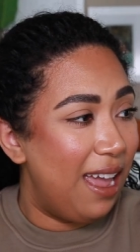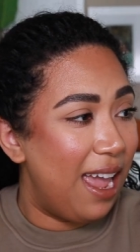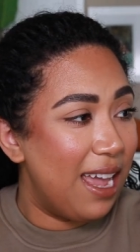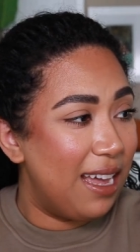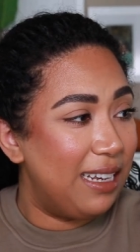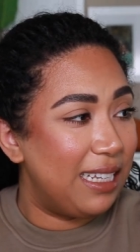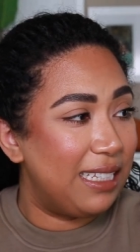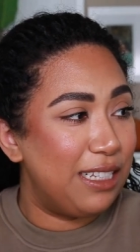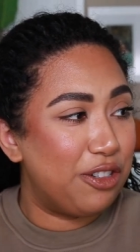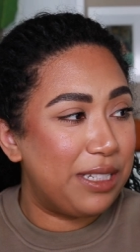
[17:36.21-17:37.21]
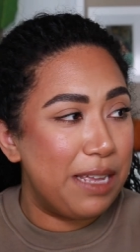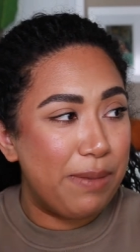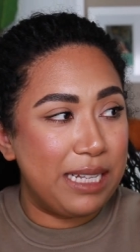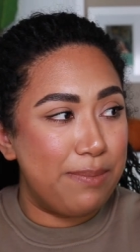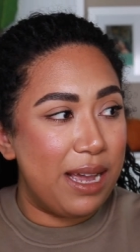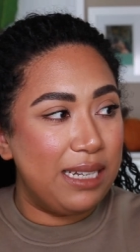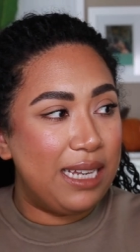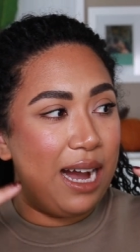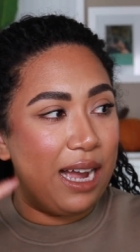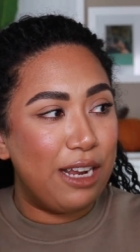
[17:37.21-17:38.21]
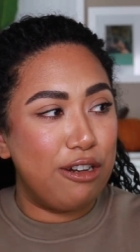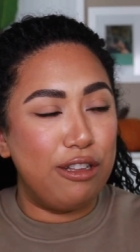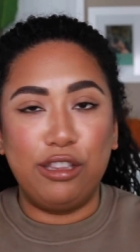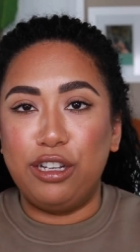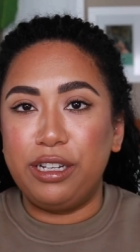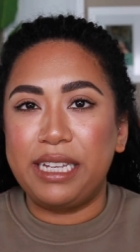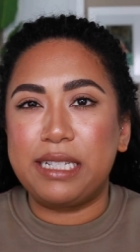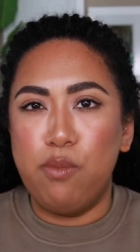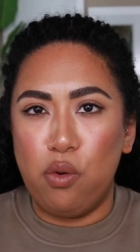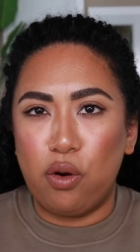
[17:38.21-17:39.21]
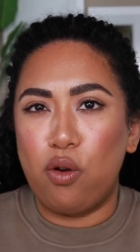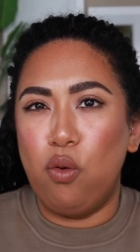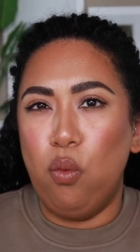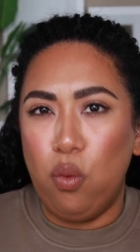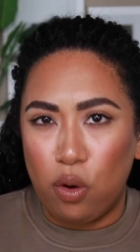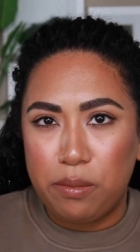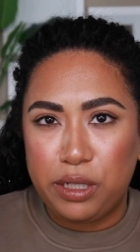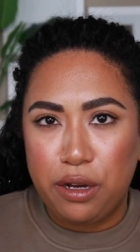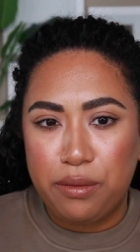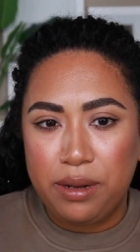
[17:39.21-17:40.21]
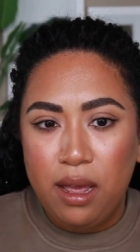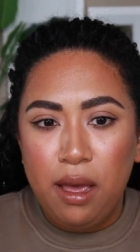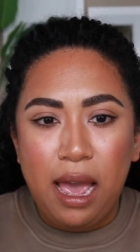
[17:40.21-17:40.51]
And it's interesting because my entire look is more warm tone,